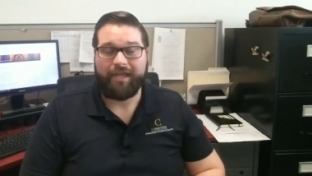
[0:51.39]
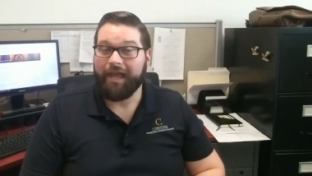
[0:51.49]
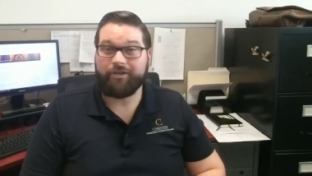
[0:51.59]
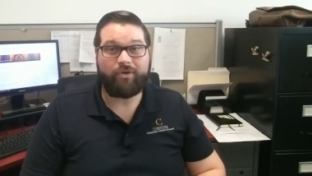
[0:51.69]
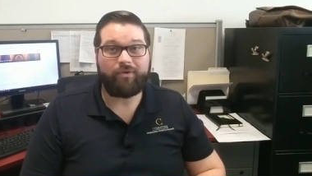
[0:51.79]

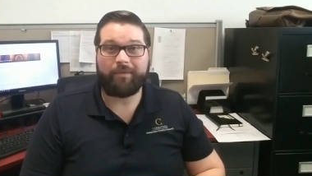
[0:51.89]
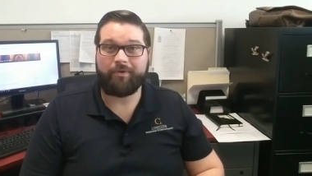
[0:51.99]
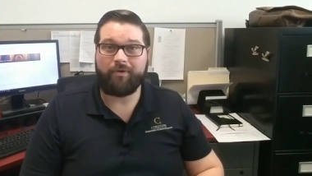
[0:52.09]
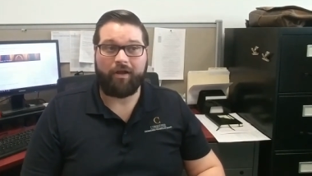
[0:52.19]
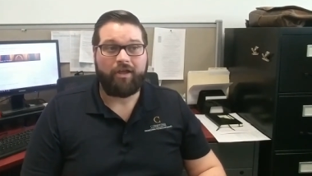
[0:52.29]
And don't get me
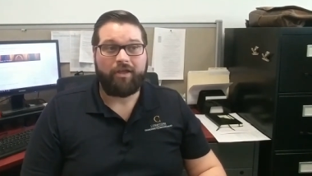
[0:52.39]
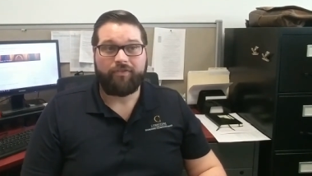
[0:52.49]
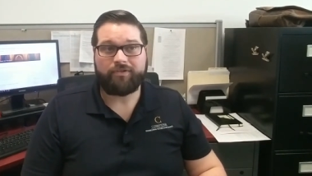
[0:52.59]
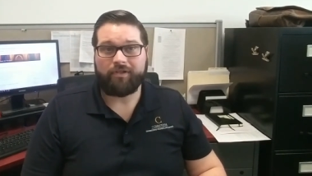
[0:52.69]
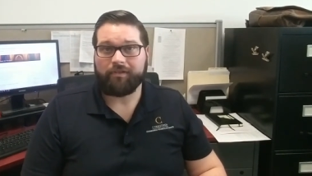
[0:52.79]
wrong,
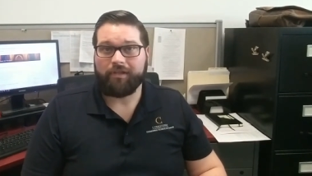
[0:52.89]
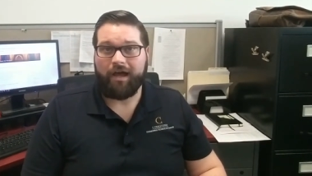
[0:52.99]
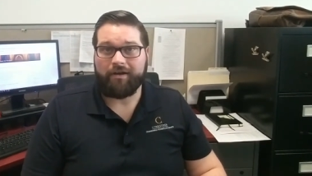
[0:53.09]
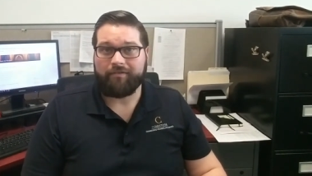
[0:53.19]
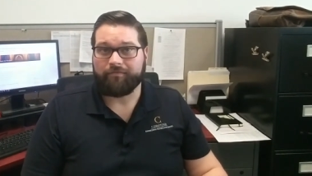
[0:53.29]
there's a
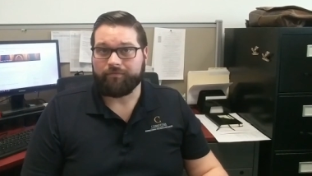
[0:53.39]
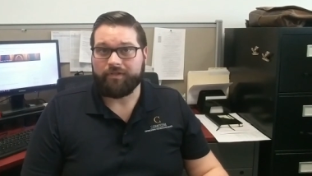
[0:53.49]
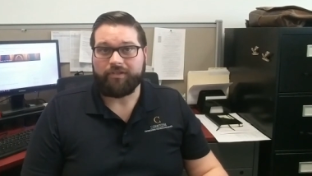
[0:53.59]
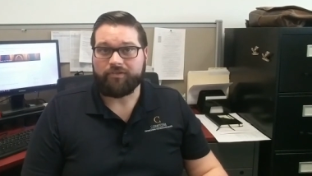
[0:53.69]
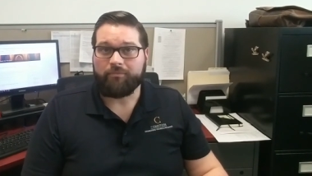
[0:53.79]
lot of
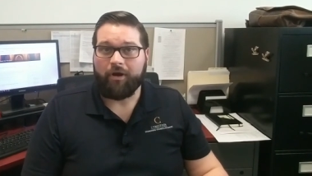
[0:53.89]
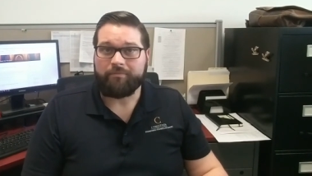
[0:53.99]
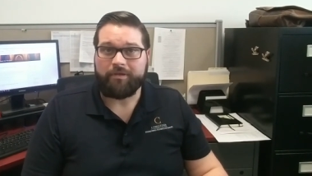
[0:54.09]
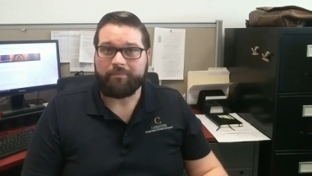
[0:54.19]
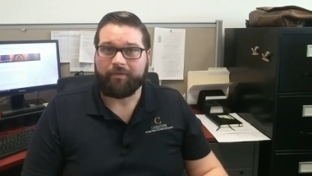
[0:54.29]
really
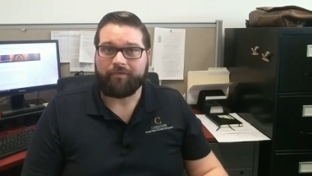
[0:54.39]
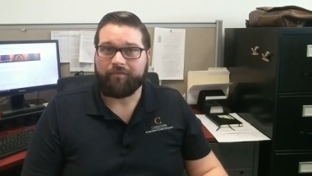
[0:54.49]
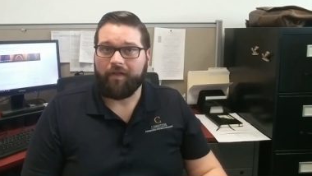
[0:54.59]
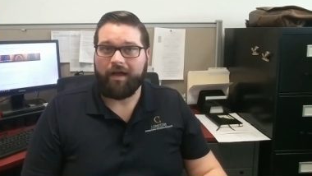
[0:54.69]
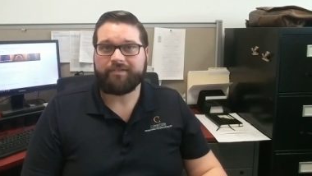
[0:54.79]
smart people in
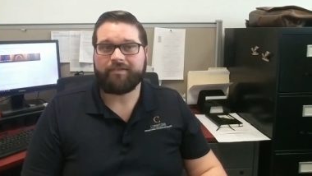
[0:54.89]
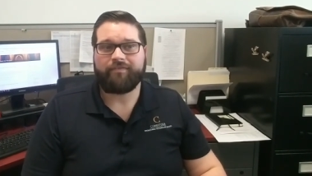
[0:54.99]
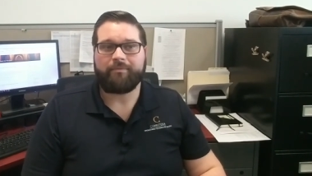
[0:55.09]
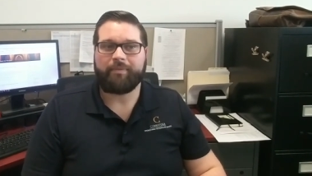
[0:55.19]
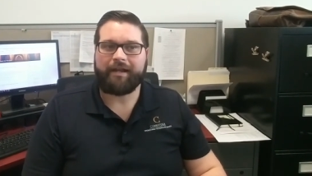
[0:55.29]

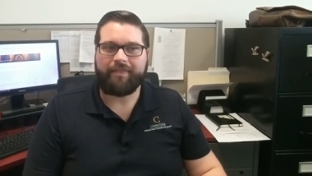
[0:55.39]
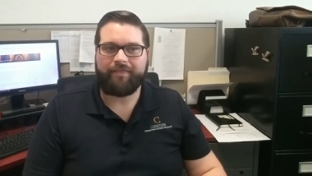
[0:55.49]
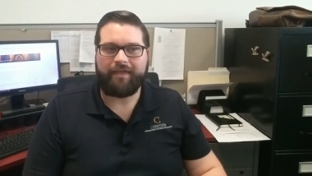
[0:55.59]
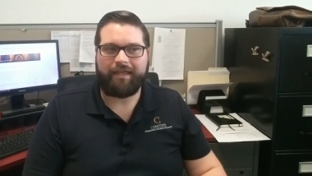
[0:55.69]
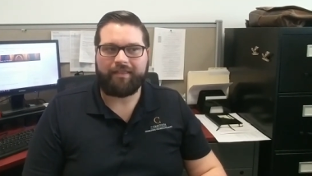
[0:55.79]
philosophy, but I
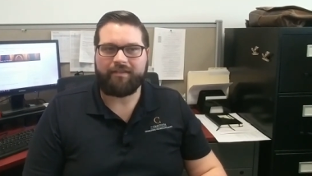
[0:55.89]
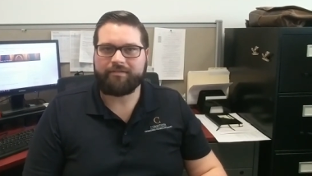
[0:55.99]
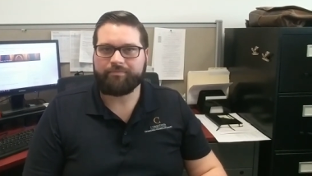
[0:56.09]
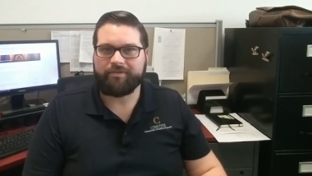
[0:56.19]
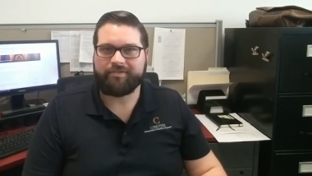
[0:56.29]
think
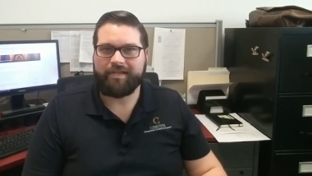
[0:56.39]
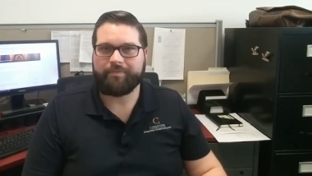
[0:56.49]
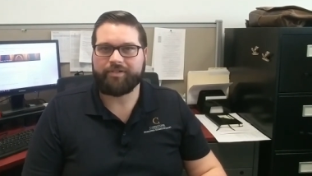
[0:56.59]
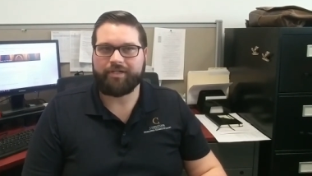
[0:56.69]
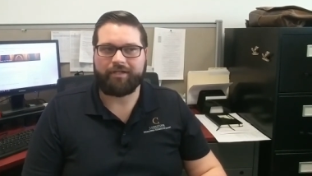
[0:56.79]
this
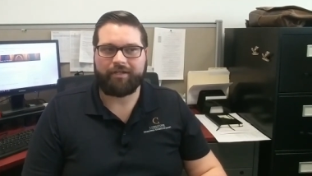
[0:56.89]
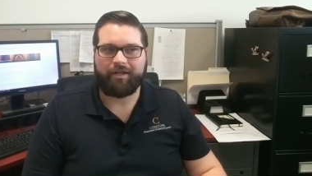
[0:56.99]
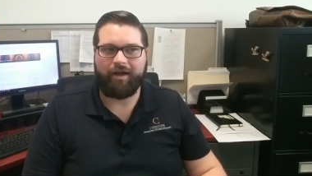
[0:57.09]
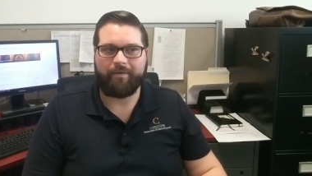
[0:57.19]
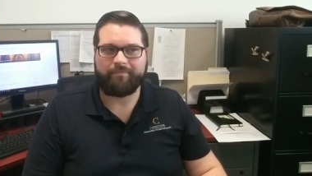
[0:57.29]
perception
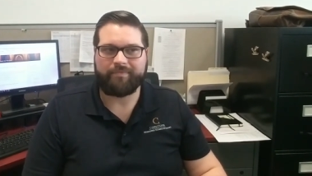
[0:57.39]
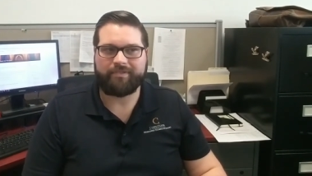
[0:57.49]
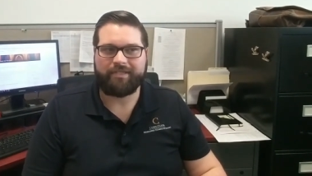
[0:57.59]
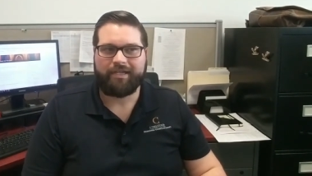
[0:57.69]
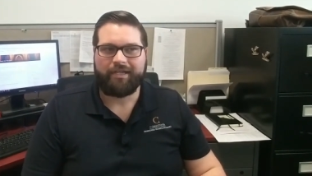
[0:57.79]

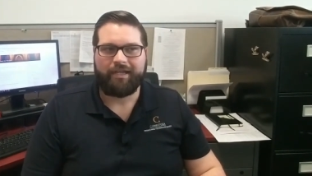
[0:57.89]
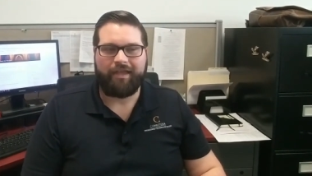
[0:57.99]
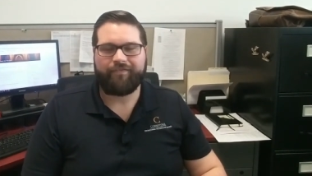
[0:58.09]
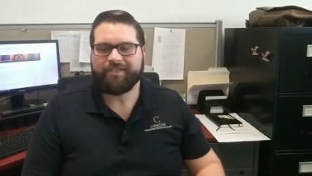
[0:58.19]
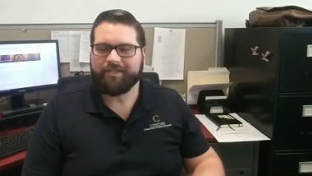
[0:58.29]
comes,
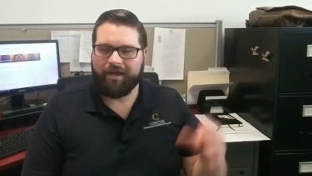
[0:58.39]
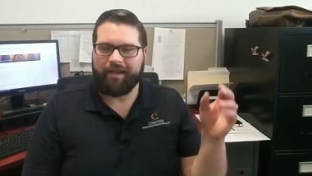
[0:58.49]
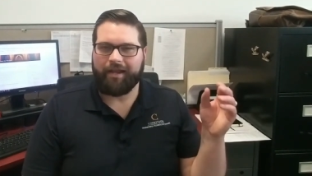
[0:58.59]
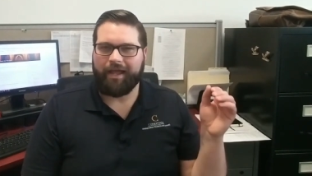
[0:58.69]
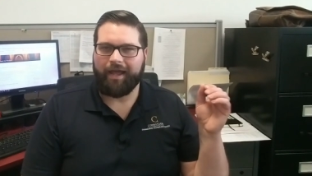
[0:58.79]
if it's
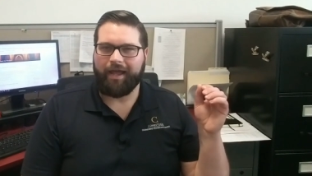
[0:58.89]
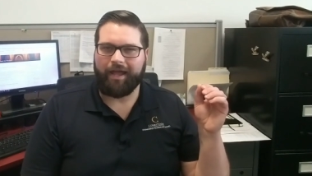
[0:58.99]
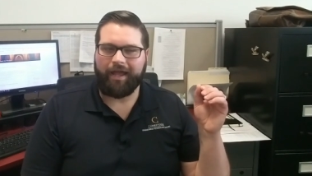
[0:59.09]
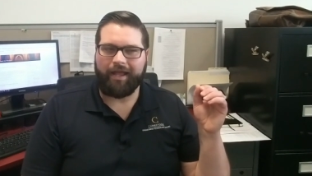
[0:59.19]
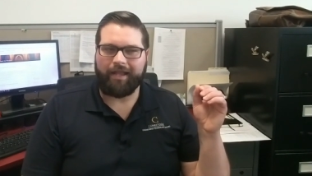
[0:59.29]
not
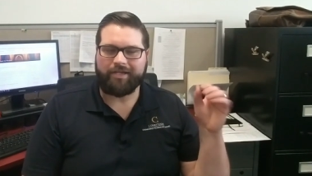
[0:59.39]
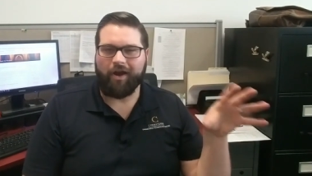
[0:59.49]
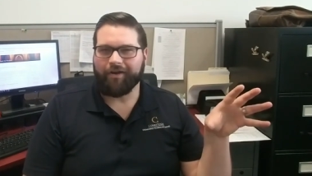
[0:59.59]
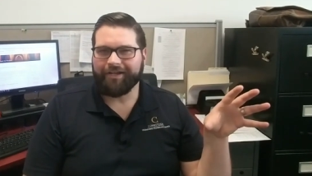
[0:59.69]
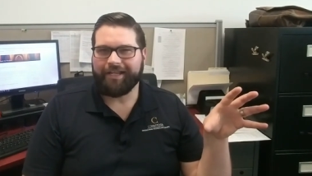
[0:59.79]

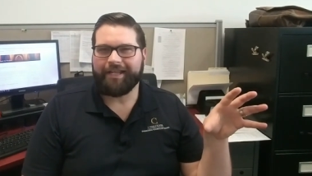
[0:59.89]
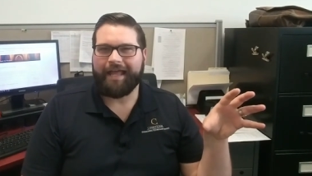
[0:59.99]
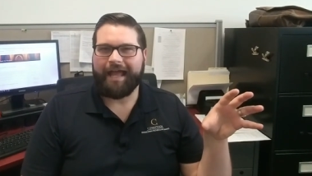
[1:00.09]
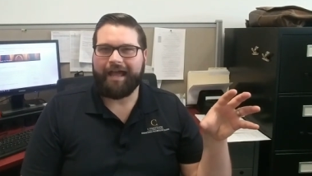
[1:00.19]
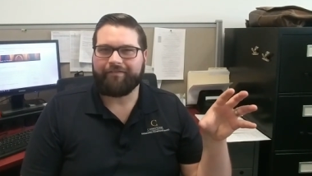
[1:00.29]
targeted
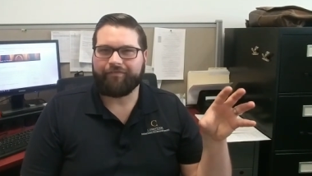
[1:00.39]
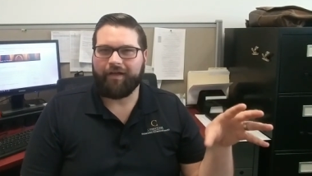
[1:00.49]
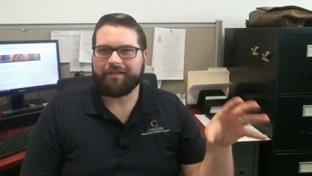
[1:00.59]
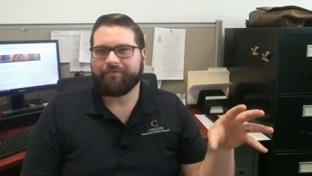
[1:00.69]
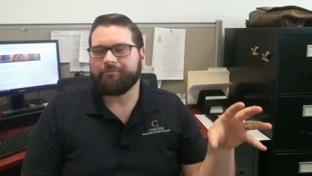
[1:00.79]
at
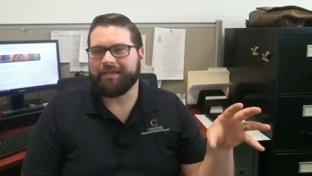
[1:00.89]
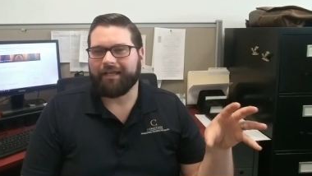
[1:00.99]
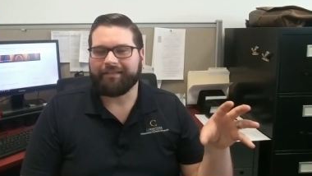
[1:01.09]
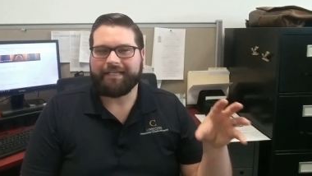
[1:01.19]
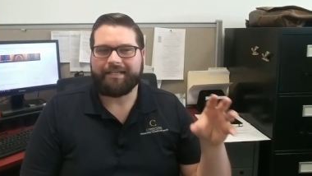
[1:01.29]
philosophy being
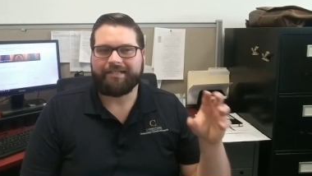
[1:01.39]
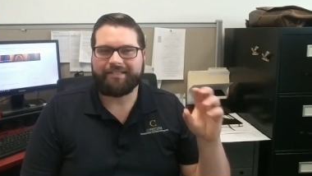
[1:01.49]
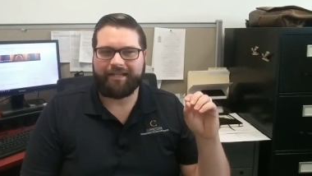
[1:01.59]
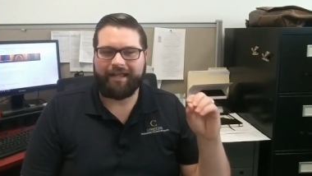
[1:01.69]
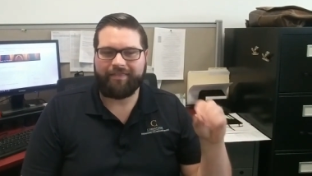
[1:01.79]

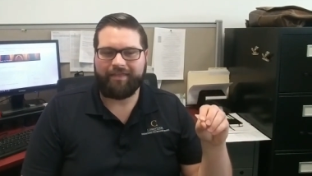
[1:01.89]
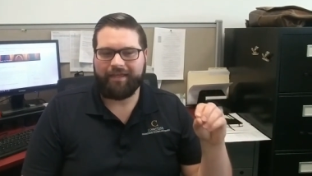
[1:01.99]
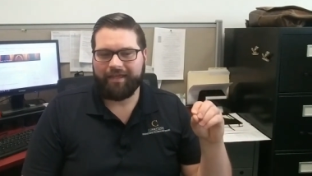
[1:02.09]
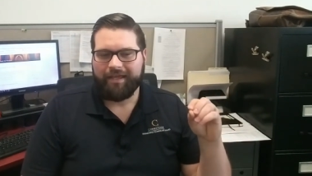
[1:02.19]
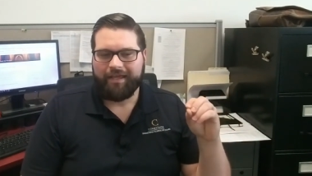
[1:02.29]
elitist, then I
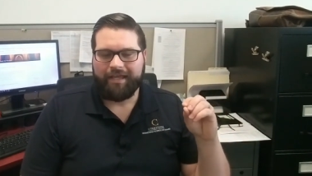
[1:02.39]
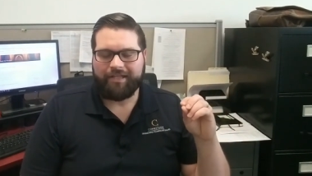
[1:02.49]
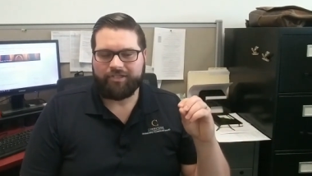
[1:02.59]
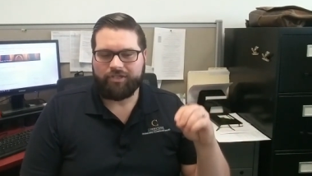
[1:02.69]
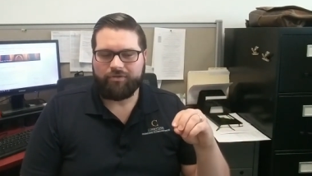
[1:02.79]
think
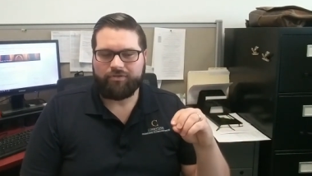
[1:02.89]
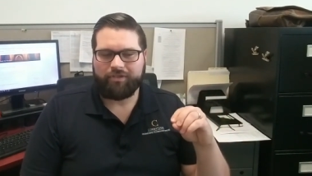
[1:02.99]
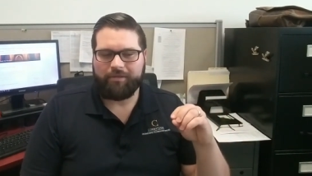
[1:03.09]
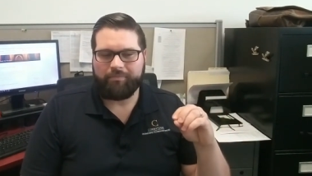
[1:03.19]
it's usually